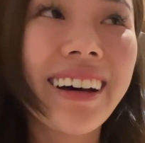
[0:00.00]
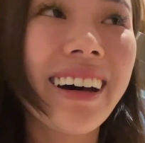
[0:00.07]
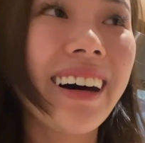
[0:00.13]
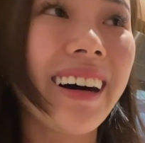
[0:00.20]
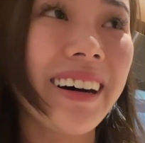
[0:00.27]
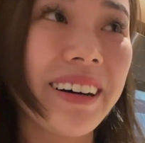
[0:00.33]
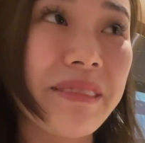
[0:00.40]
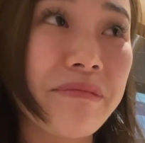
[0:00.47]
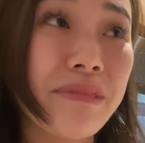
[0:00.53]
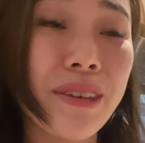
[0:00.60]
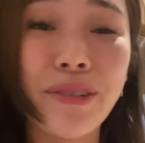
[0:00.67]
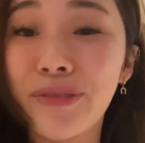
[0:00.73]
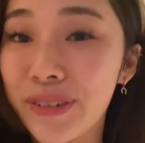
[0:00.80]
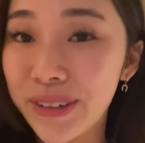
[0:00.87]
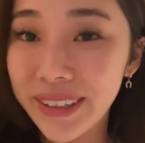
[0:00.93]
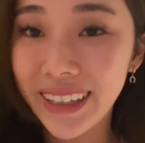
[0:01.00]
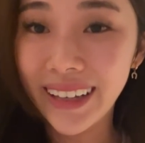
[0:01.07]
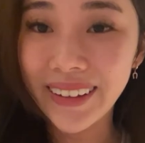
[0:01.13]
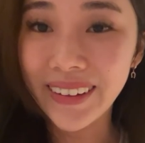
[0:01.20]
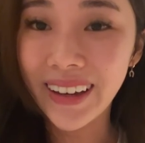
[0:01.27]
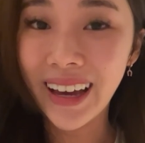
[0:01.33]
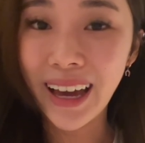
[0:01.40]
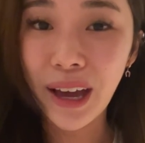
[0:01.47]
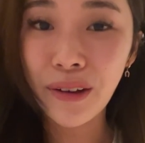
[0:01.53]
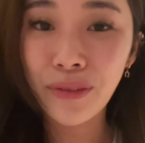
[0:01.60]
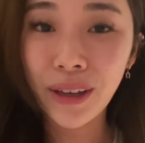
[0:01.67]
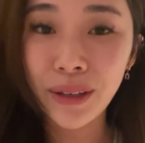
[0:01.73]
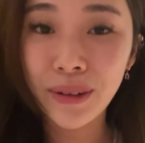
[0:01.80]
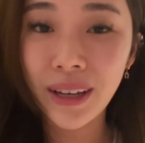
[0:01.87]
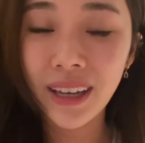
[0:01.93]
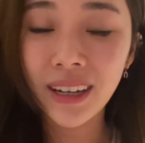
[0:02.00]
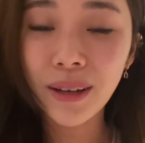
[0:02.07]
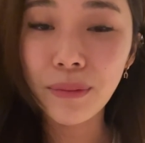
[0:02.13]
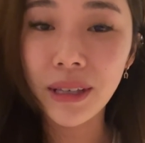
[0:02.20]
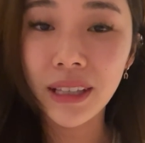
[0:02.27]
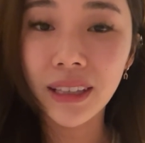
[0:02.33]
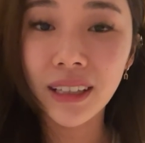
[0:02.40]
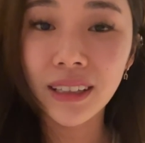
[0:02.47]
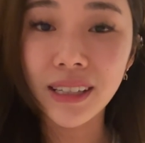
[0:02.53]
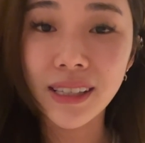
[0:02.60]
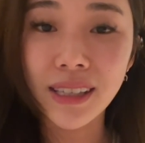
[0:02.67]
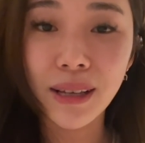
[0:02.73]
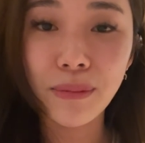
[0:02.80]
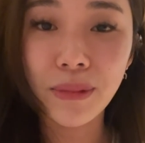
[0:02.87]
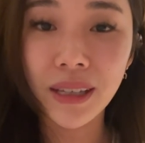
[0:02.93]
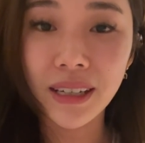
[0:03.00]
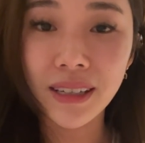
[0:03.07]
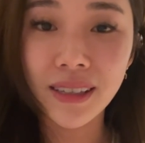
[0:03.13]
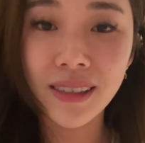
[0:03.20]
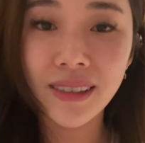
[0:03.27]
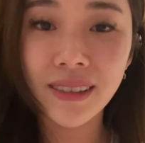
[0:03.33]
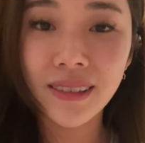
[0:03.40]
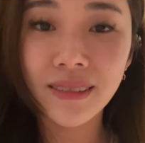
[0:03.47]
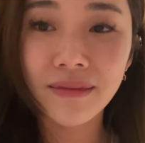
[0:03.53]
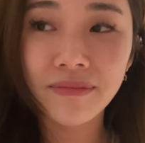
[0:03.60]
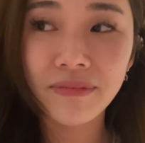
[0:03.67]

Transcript: the food that you have, and you end up eating the same things